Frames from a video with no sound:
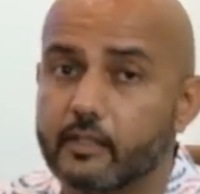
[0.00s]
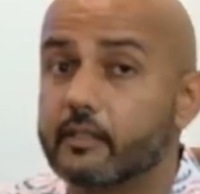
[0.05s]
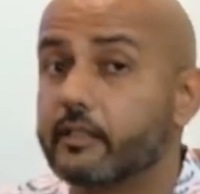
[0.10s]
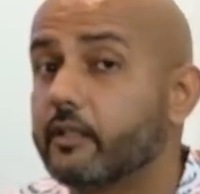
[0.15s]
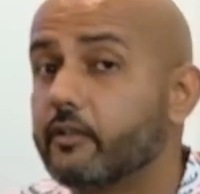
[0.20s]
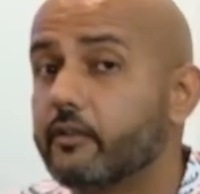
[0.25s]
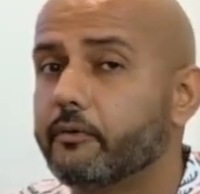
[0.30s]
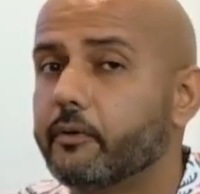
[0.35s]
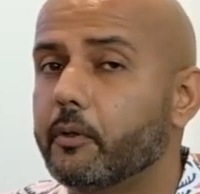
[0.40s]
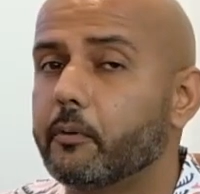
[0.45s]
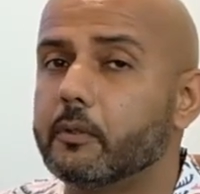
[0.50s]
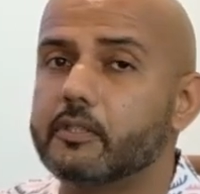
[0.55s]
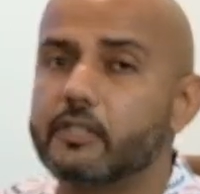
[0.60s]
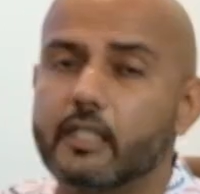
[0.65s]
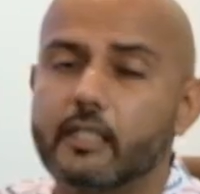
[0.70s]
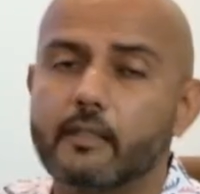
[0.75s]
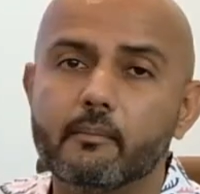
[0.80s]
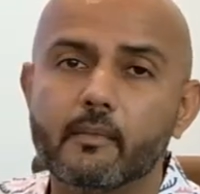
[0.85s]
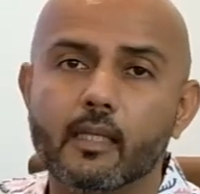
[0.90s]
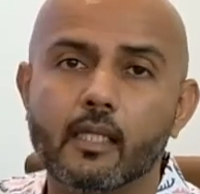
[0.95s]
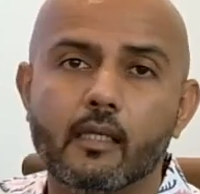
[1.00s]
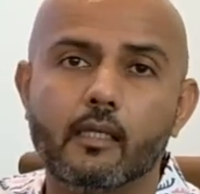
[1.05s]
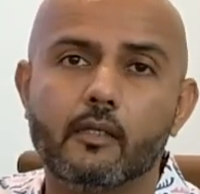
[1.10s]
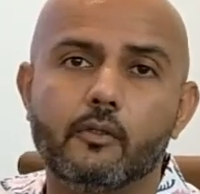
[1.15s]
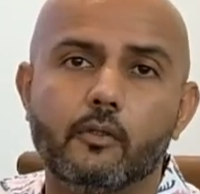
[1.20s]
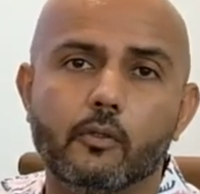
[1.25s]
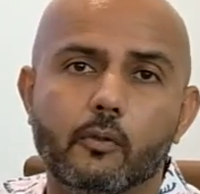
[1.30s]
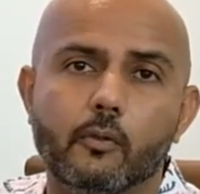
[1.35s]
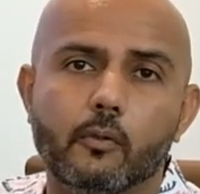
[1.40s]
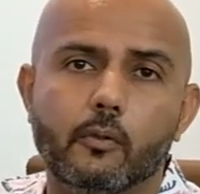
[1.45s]
Thank you for watching.
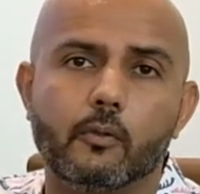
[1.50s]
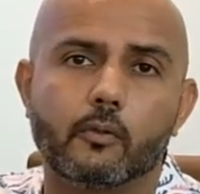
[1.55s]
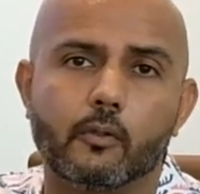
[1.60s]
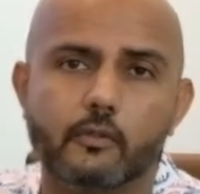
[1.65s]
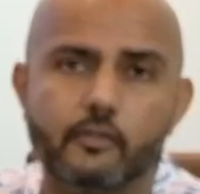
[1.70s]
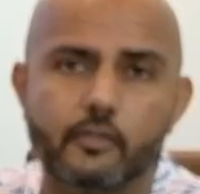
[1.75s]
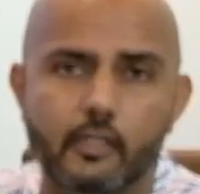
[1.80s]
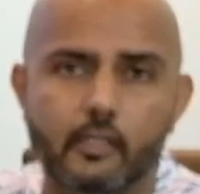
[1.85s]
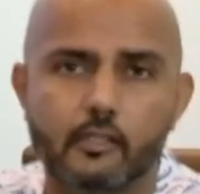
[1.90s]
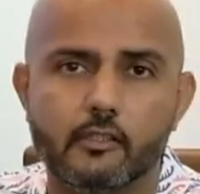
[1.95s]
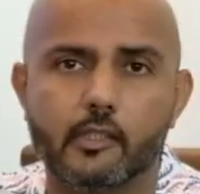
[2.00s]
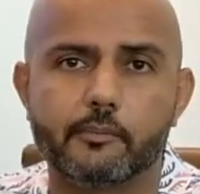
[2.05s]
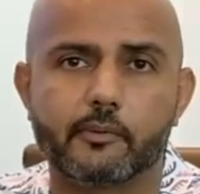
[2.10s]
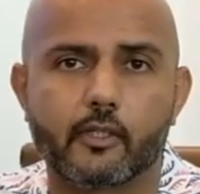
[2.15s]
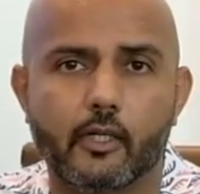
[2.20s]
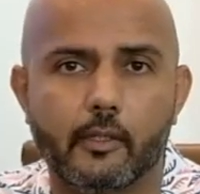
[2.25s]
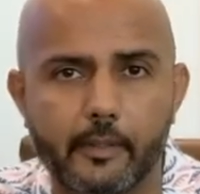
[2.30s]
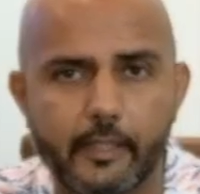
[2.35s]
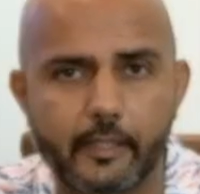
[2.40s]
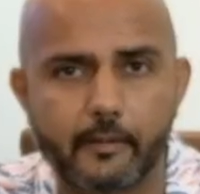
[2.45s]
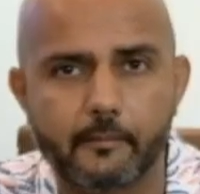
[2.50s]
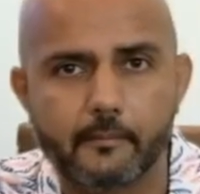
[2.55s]
Do consider subscribing.